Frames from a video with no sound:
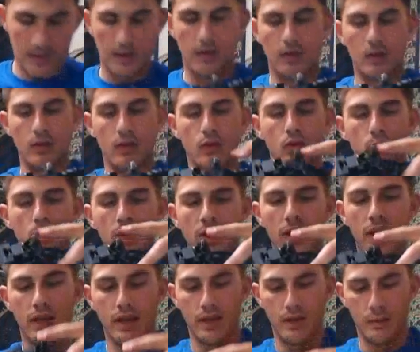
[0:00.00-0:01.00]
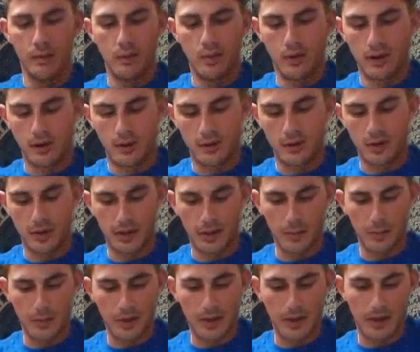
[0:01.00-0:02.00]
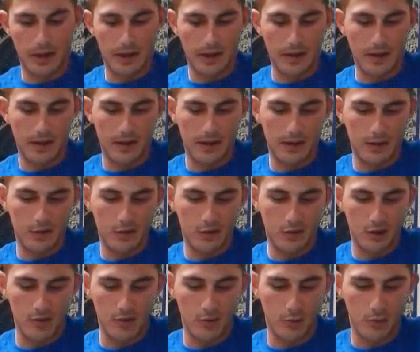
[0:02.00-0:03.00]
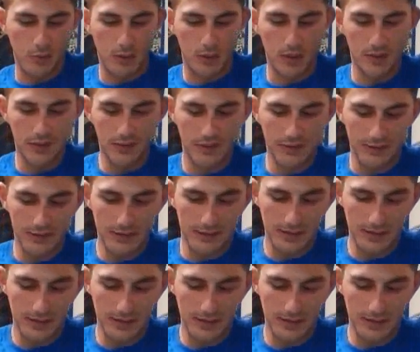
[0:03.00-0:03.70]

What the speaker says: And then you can begin to put everything back in its rightful place.